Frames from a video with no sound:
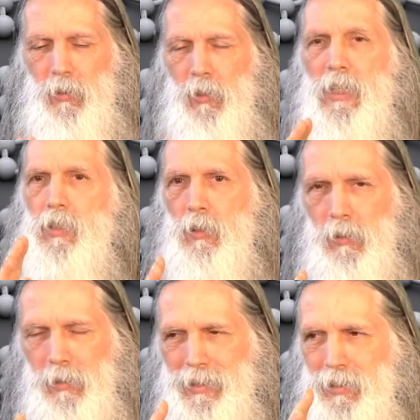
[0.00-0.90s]
the, each,
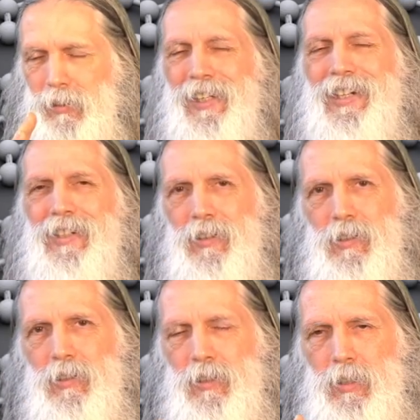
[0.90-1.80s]
each layer
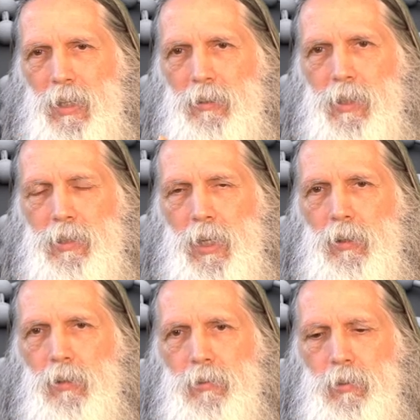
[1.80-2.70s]
is exactly
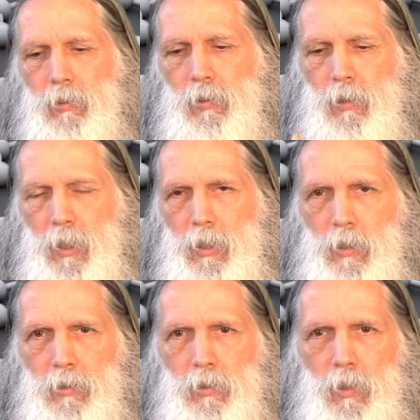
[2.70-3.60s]
identical to the
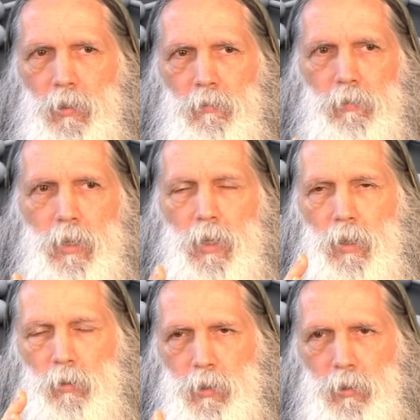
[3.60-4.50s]
layers of
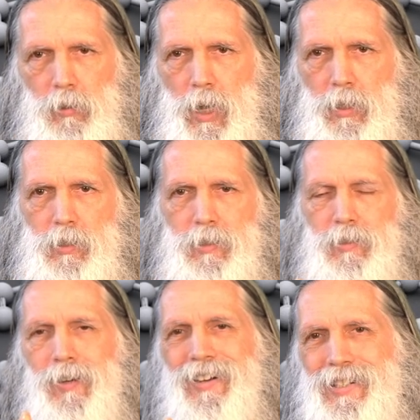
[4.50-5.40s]
crystal lattice
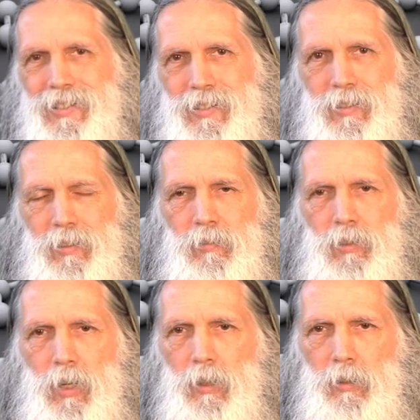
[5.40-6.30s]
ice in
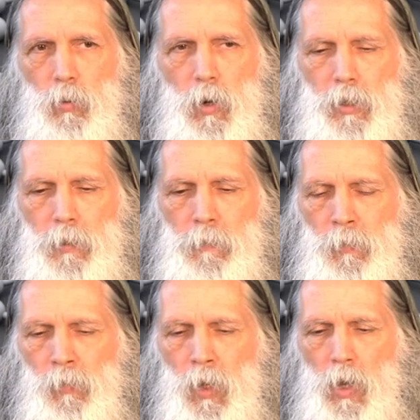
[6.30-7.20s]
solid water,
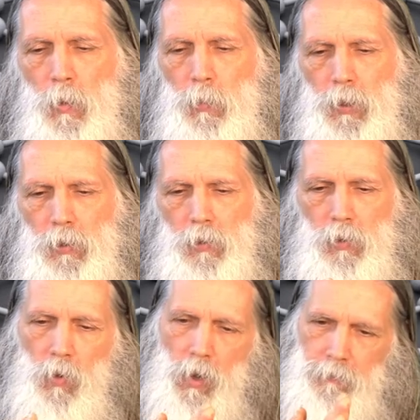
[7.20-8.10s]
but
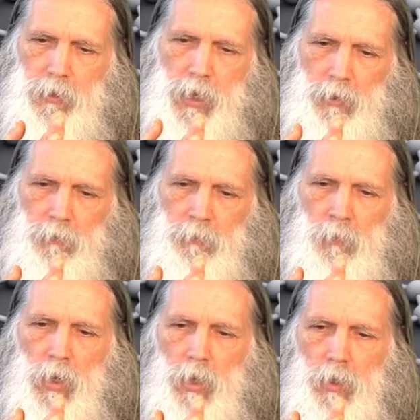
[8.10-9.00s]
they're offset.
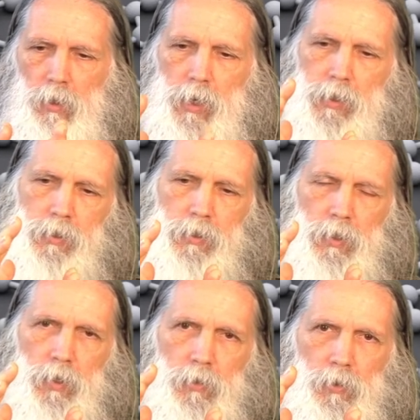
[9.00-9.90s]
In ice,
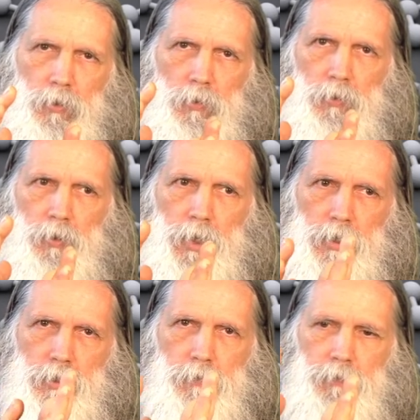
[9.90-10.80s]
the, the
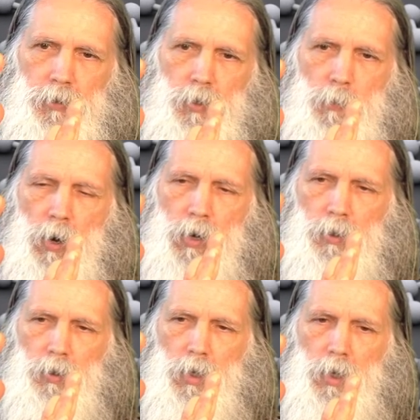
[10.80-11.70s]
layers are further
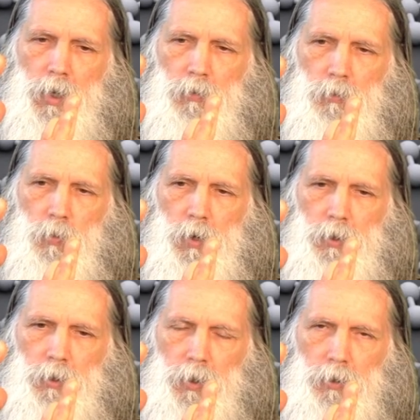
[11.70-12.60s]
apart. In
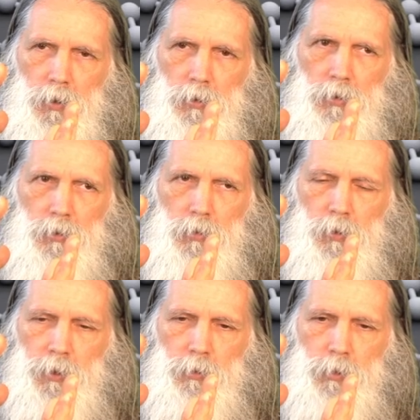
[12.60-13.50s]
water, in the
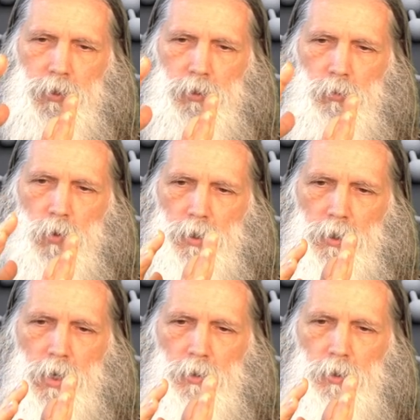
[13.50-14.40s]
liquid crystal
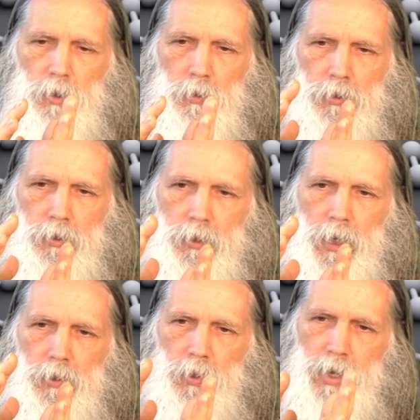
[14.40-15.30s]
water, they're closer
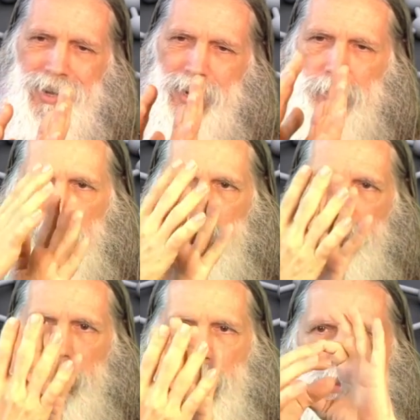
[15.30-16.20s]
together, and they're,
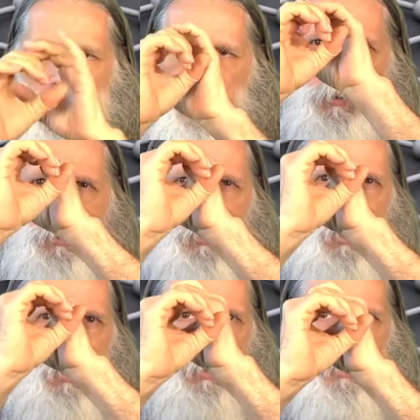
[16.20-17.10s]
they're at an angle. So the
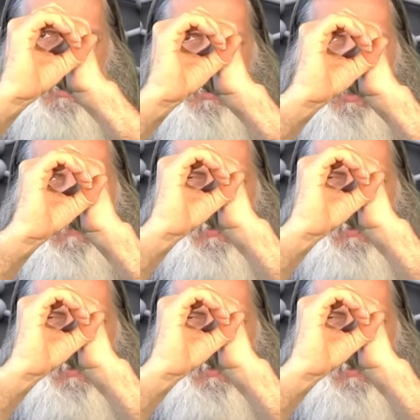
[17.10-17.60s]
holes, instead of